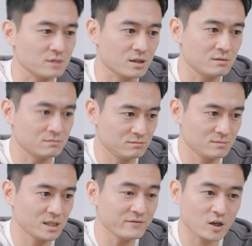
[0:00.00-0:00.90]
you can
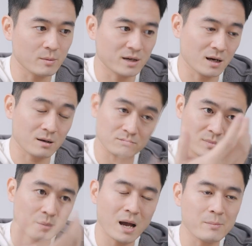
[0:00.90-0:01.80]
leave a comment.
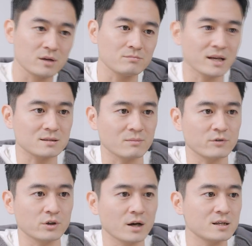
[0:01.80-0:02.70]
I'm happy to make some
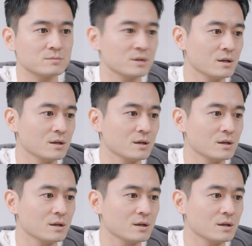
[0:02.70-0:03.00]
for you guys, but,